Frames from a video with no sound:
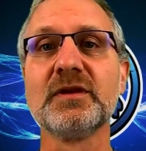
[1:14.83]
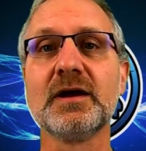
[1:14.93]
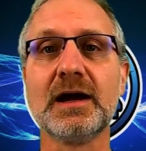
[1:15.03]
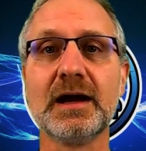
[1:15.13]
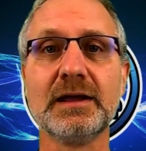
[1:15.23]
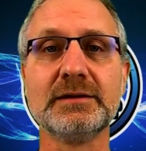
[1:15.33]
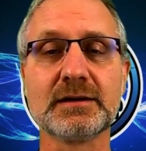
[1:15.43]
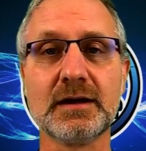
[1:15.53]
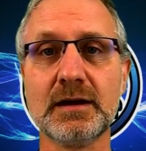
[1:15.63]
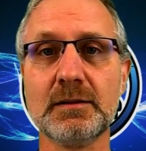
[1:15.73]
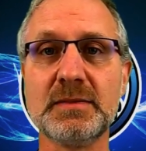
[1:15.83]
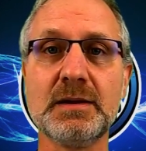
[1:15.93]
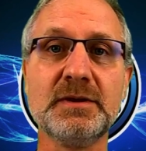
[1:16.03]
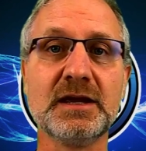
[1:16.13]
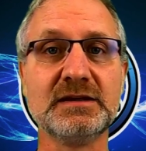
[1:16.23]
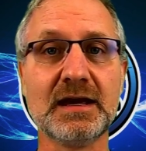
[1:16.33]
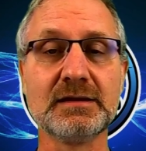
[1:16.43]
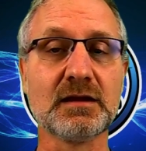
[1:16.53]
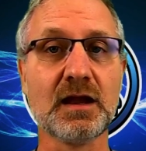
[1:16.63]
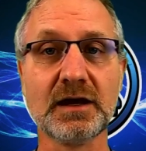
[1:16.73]
and maybe at the end
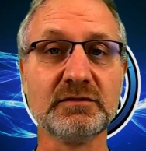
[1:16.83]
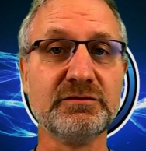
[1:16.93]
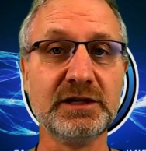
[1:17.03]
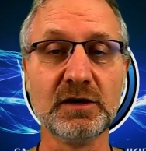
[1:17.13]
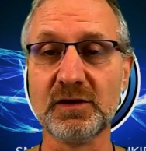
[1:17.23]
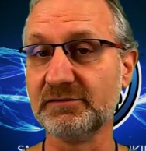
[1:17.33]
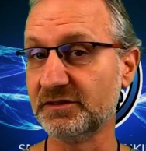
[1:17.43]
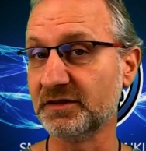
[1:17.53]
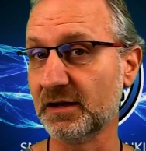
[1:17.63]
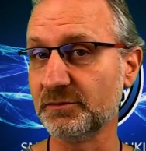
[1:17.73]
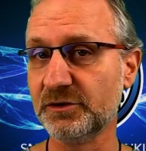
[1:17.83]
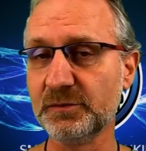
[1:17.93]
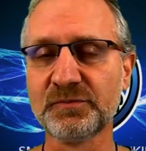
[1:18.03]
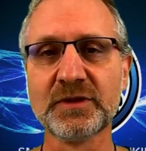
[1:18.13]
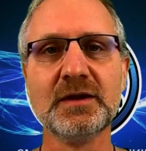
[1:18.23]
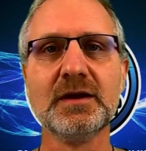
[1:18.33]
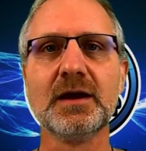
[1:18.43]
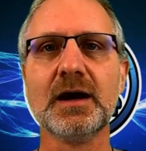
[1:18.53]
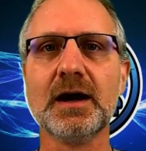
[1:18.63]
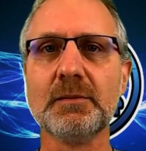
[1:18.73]
like the video if this helped you.
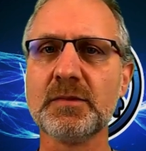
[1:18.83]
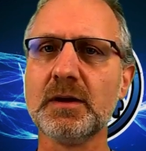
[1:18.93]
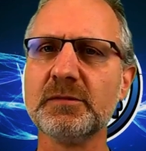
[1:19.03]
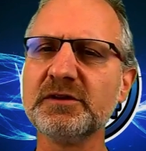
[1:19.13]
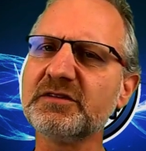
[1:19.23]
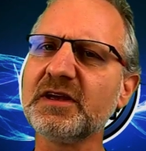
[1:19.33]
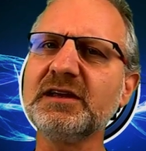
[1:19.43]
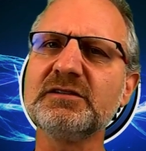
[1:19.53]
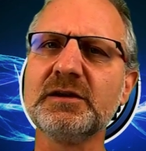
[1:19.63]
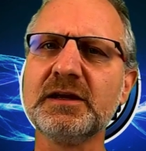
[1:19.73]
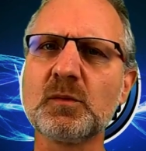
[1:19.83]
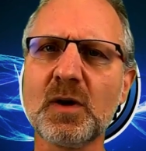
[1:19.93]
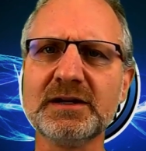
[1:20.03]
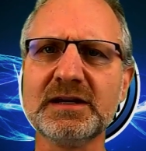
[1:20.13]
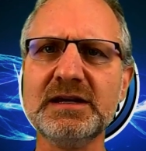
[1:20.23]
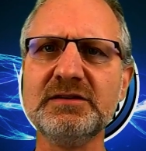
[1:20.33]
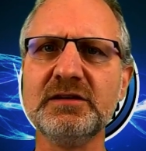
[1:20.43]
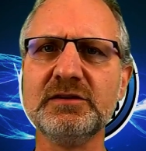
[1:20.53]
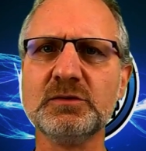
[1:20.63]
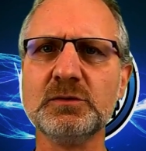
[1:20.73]
But it's actually quite easy
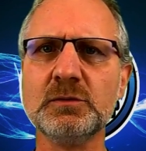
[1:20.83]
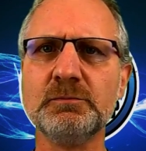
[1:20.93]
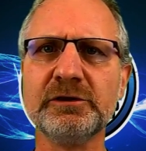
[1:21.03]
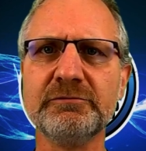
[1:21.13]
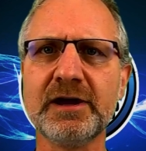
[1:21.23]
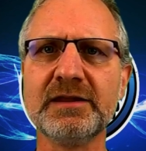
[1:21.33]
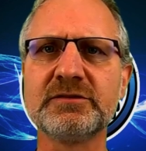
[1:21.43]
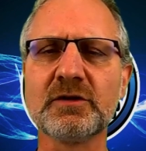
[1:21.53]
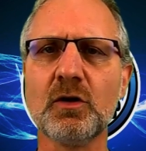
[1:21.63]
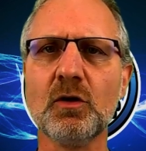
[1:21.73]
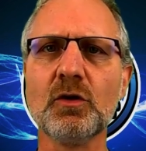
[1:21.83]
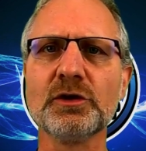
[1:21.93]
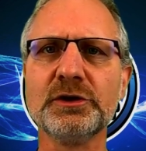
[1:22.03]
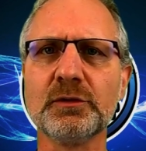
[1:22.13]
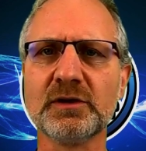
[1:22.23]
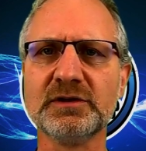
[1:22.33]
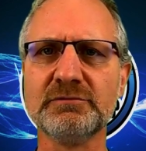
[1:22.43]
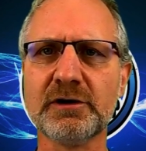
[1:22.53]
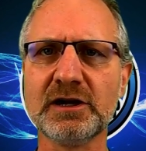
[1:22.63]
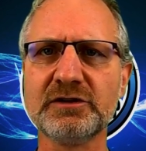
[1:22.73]
to prevent all your
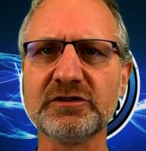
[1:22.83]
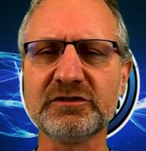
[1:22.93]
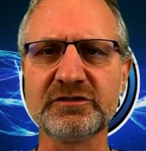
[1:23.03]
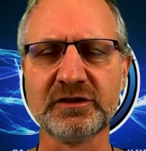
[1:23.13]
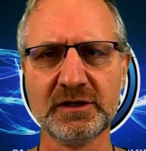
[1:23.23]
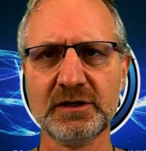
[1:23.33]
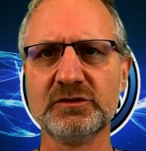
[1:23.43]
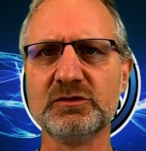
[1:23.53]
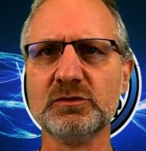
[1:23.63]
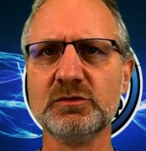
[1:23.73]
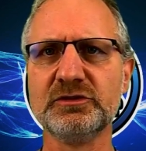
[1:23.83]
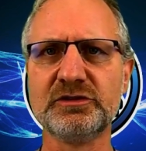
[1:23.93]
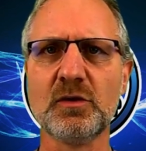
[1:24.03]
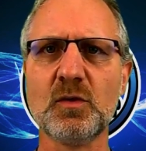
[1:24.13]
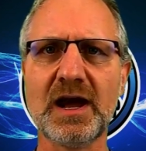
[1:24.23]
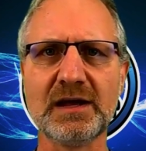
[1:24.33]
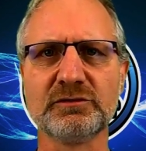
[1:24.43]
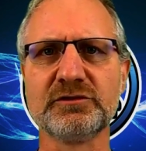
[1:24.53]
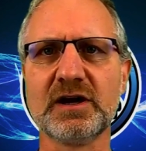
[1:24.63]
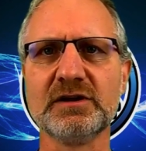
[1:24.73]
devices to show
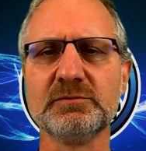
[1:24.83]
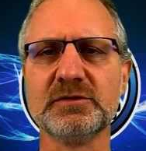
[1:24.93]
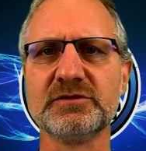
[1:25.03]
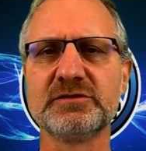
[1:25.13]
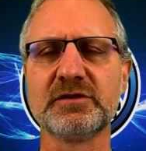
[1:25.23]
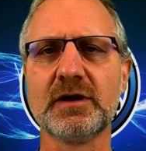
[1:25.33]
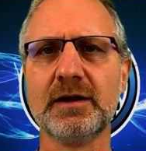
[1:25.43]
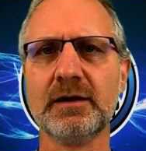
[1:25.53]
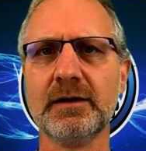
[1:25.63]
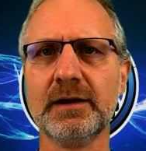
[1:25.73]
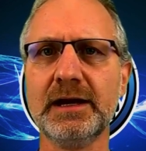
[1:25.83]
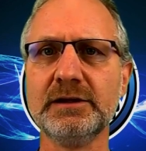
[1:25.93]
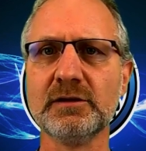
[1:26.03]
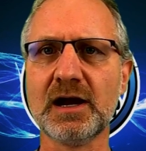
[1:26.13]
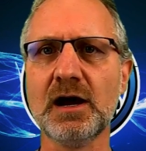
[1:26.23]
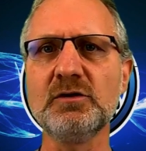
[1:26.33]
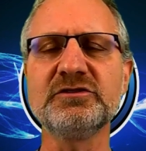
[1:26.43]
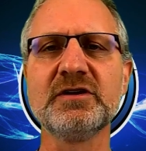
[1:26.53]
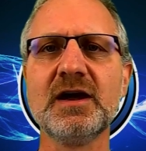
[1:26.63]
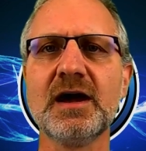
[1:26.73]
advertisements in your house,
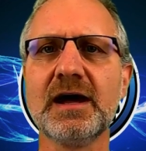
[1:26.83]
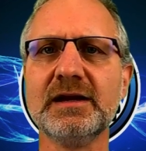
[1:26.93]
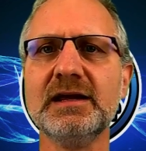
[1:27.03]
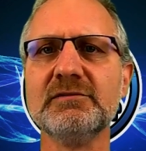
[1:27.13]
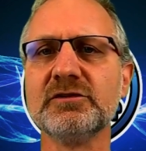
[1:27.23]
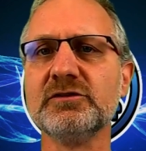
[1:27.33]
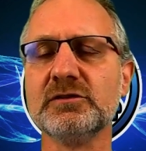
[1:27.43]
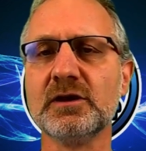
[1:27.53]
and even